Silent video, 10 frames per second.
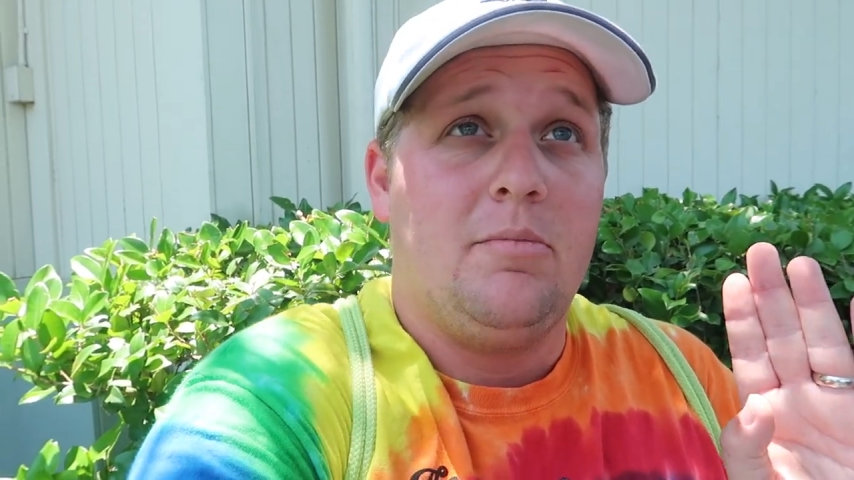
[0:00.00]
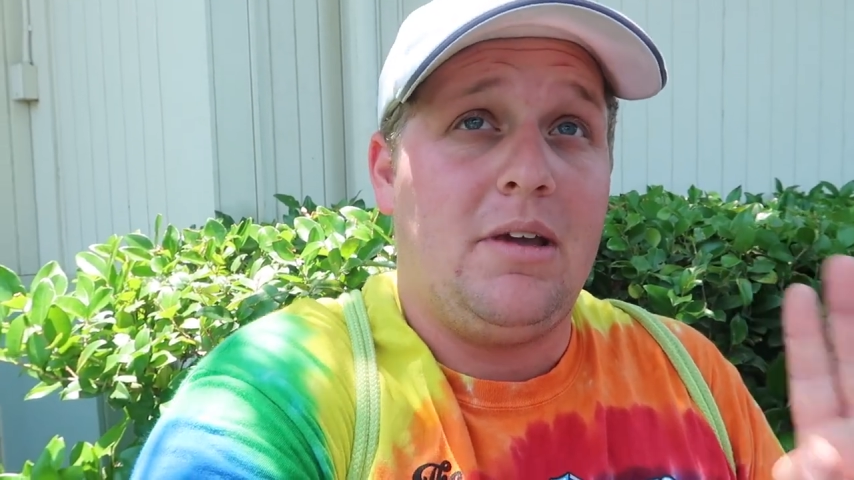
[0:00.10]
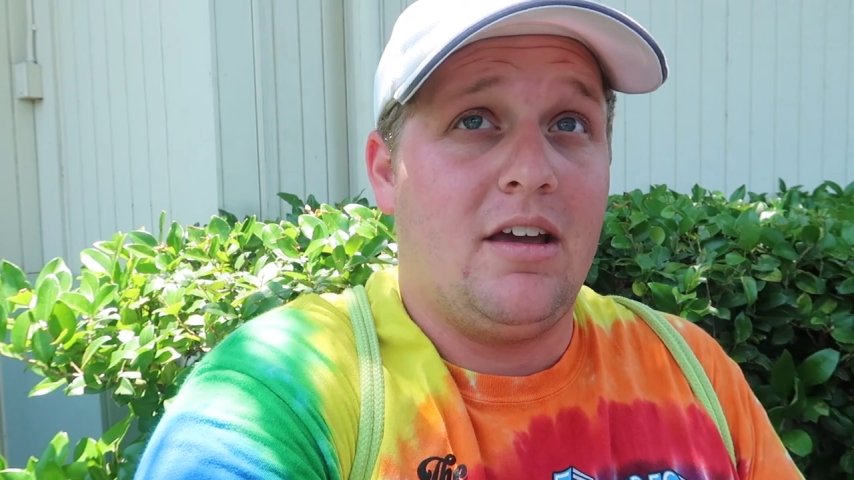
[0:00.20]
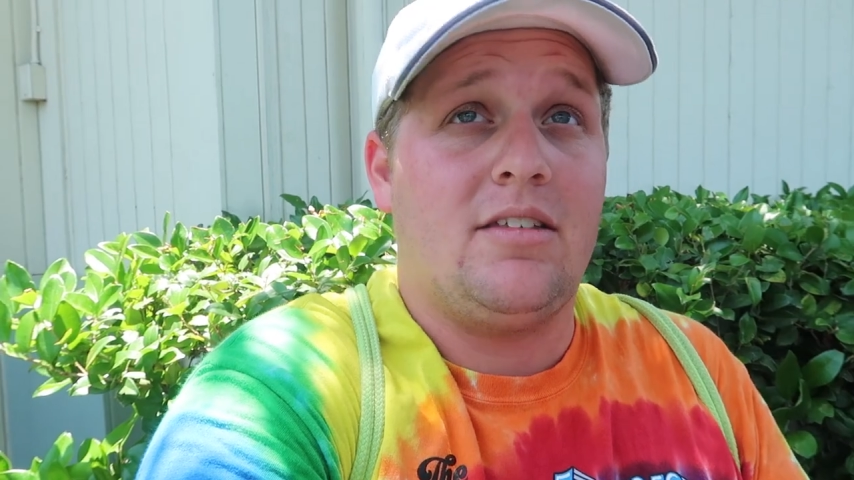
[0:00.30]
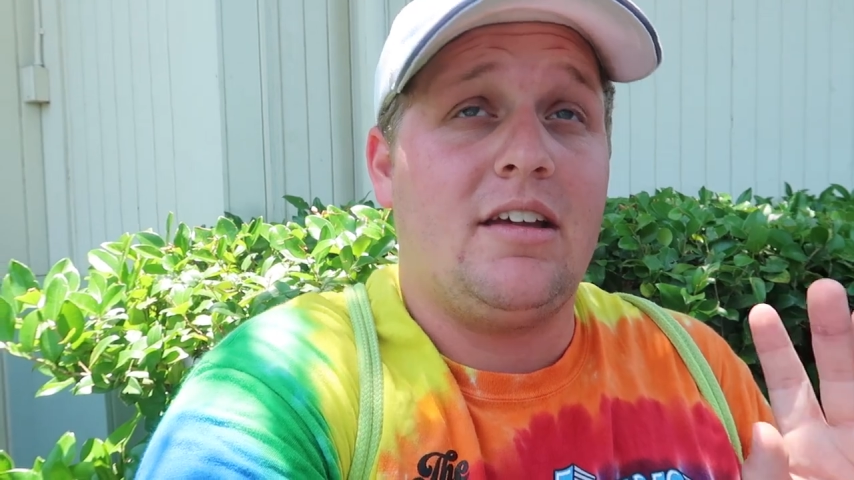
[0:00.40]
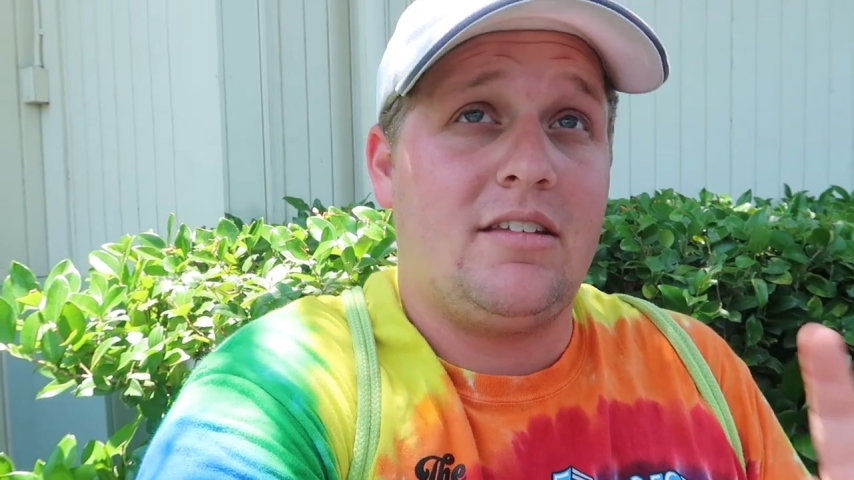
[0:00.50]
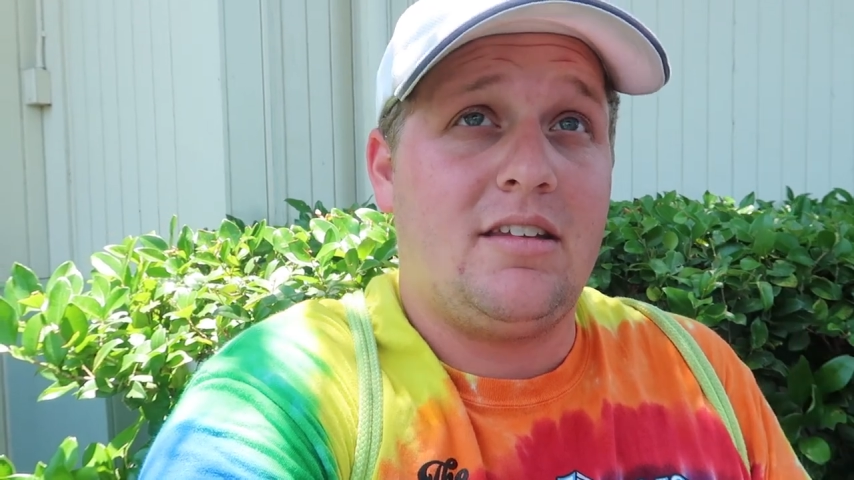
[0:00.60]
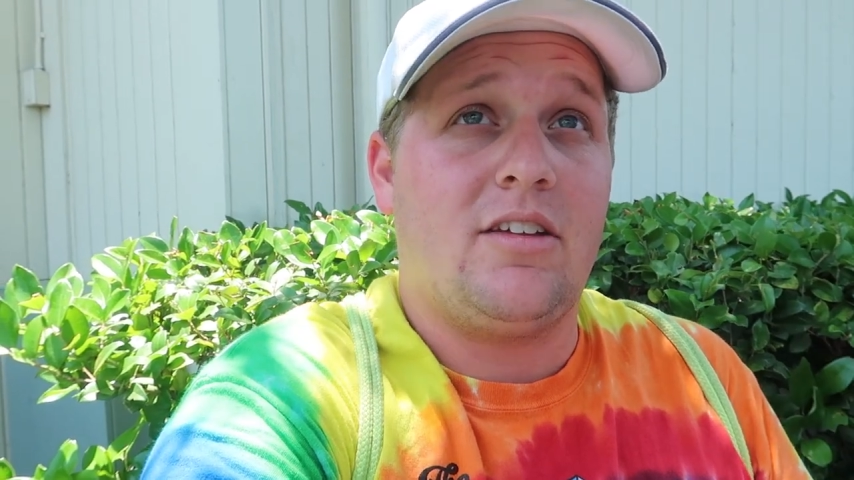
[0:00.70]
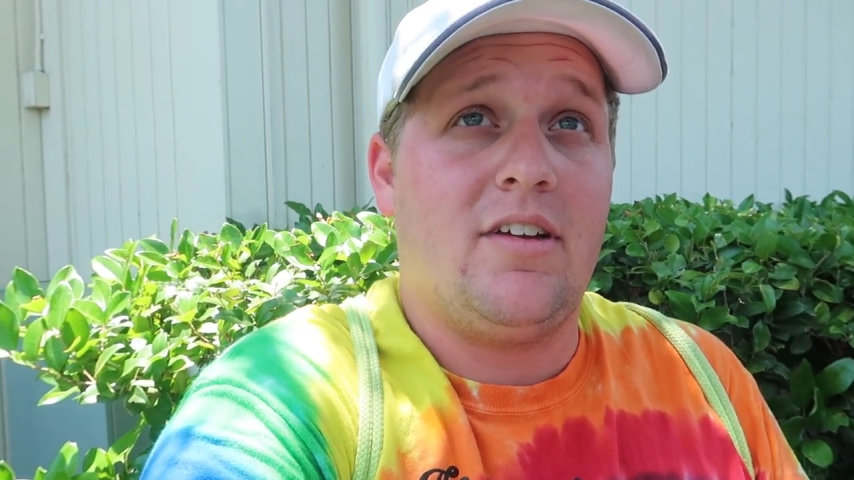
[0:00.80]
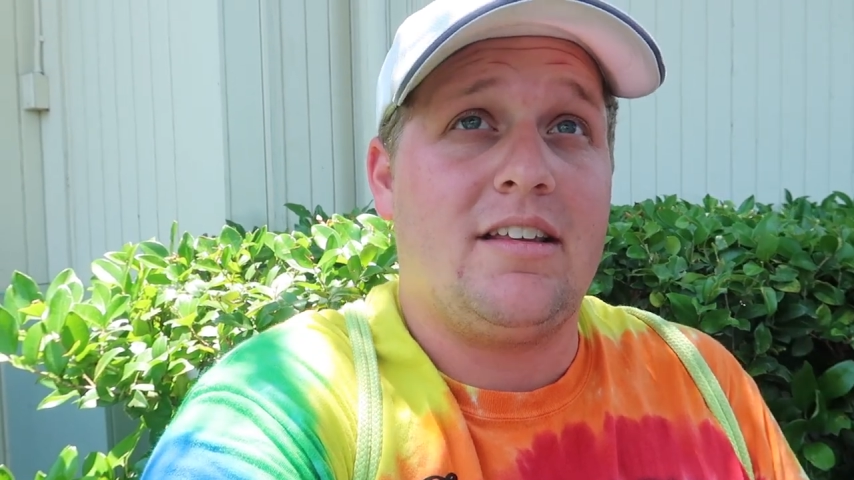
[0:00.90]
because like
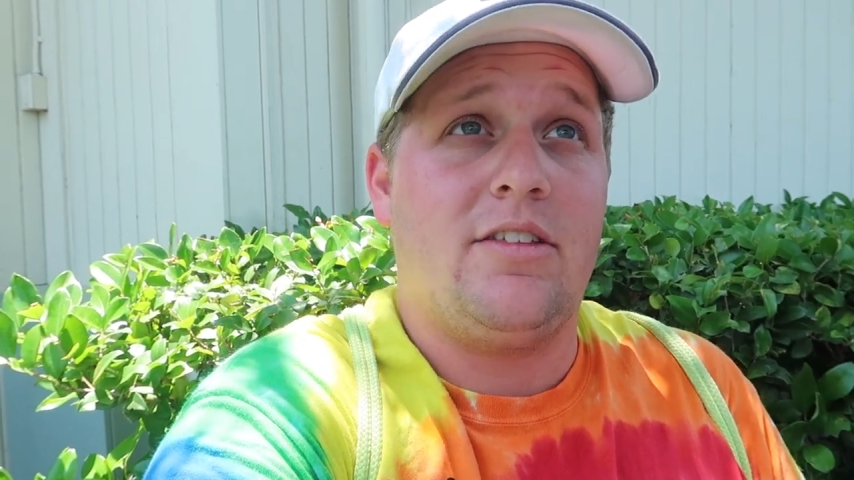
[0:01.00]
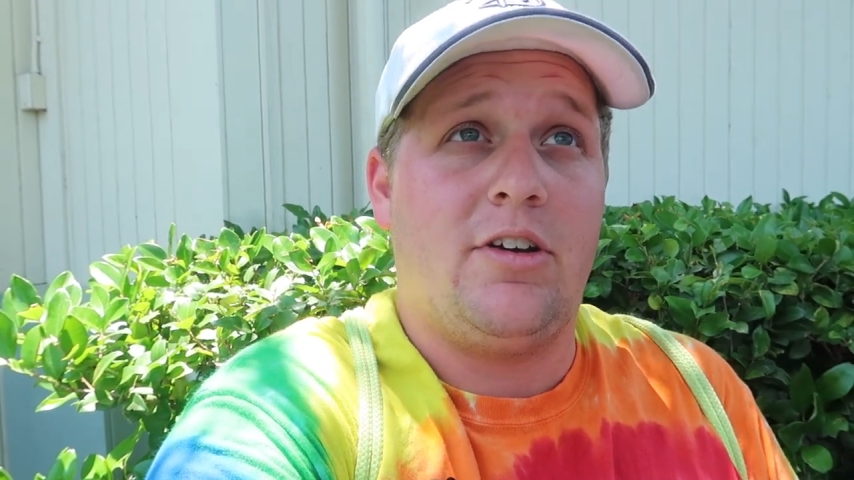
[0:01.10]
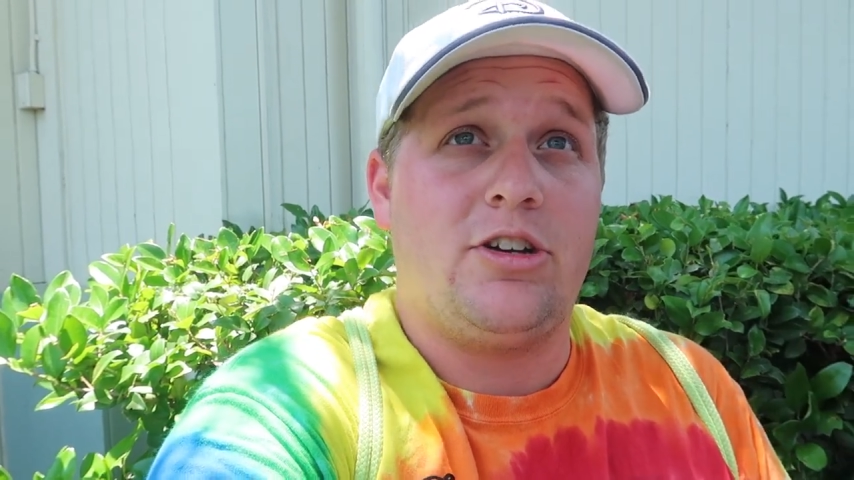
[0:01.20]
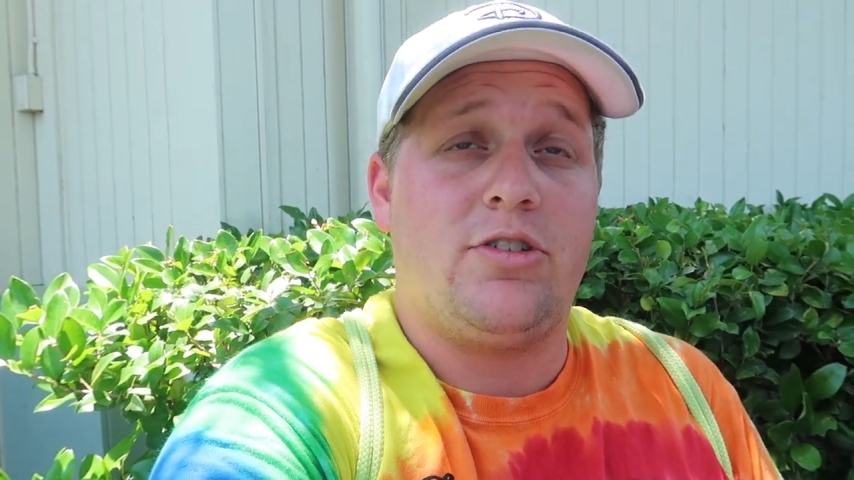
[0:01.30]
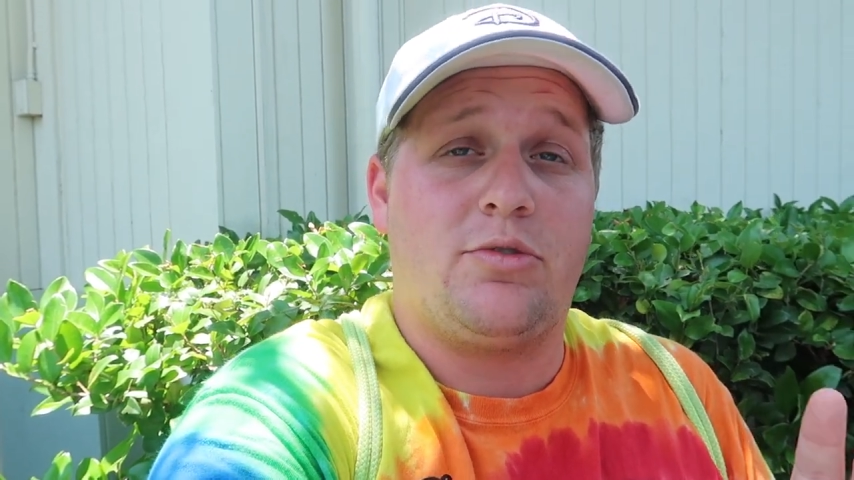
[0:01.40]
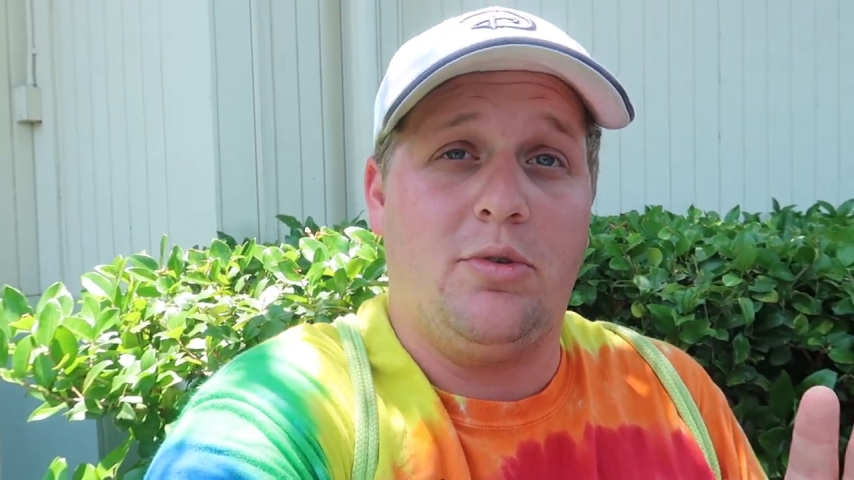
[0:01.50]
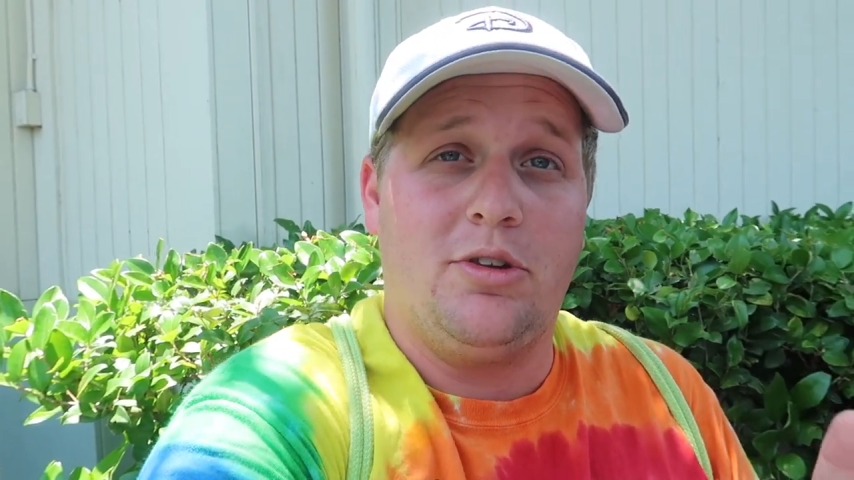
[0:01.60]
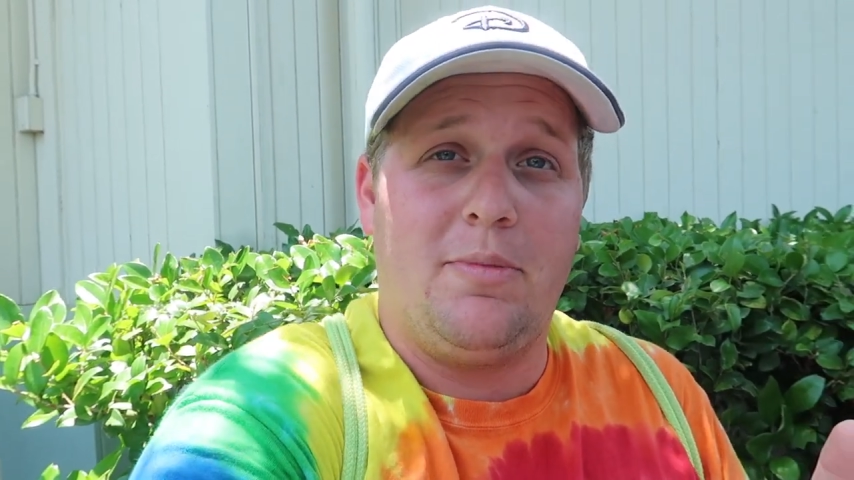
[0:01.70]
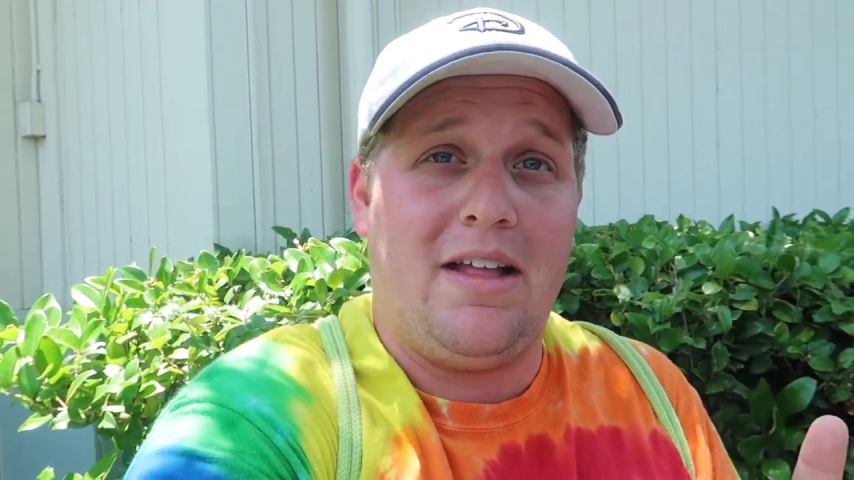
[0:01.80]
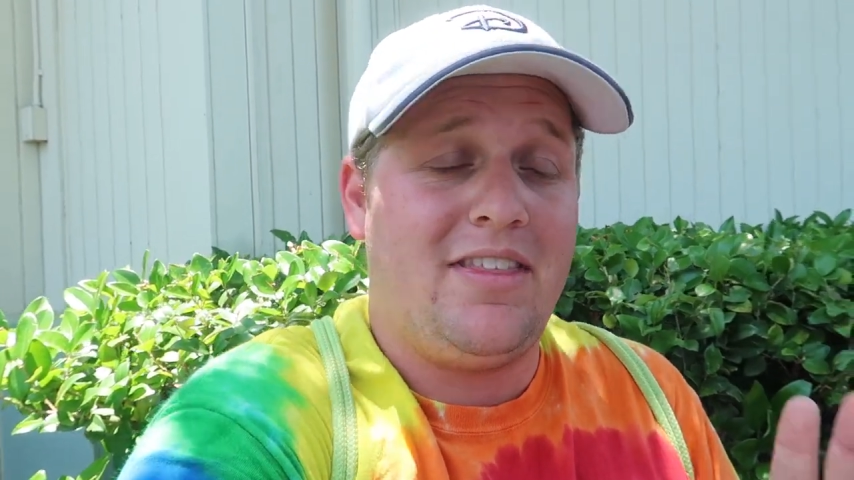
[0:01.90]
Six Flags has very strict
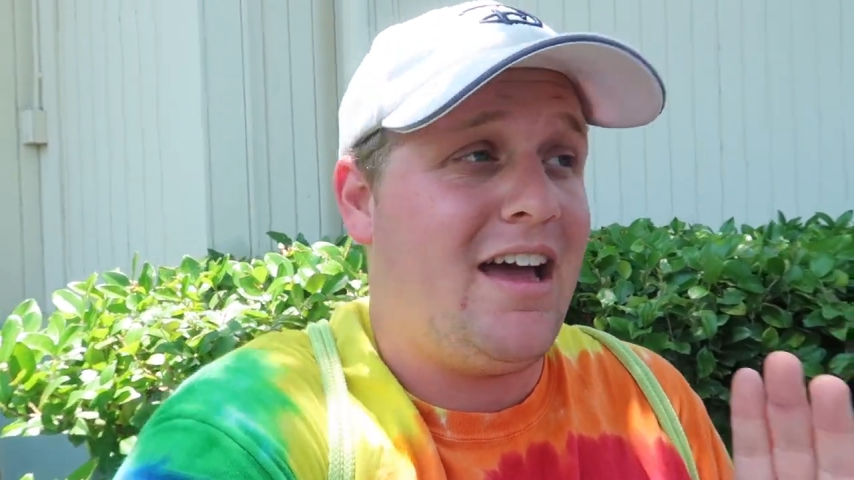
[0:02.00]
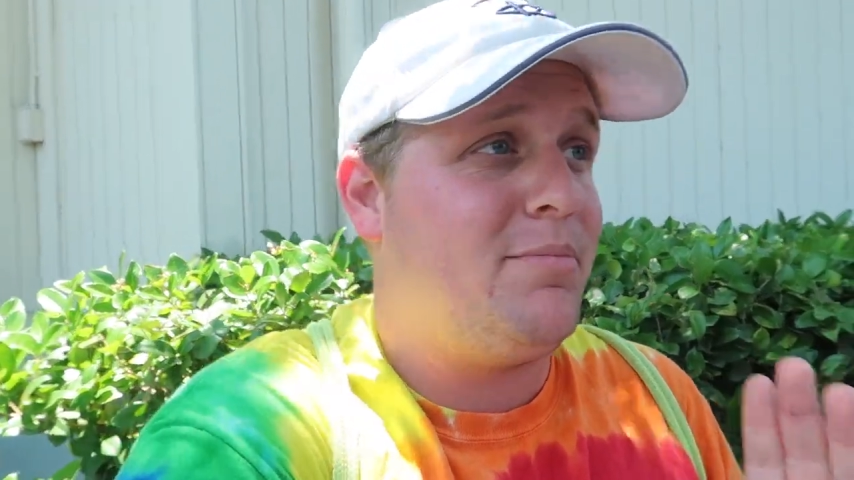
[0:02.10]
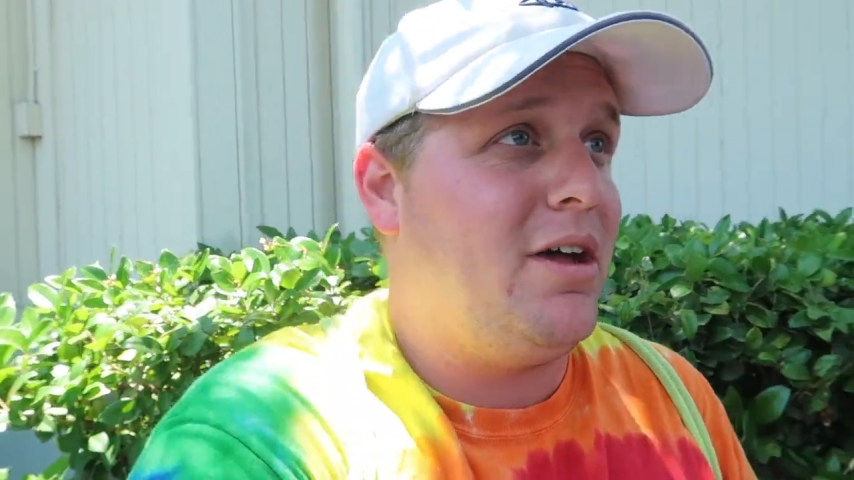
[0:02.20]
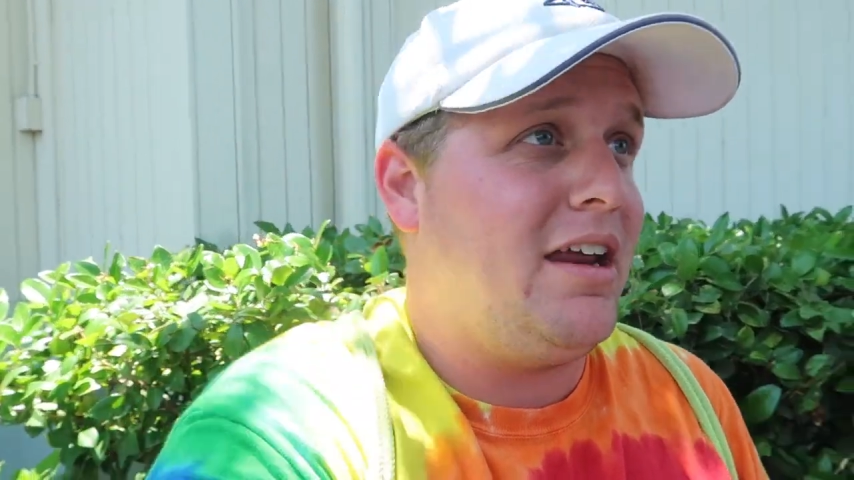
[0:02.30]
rules about that,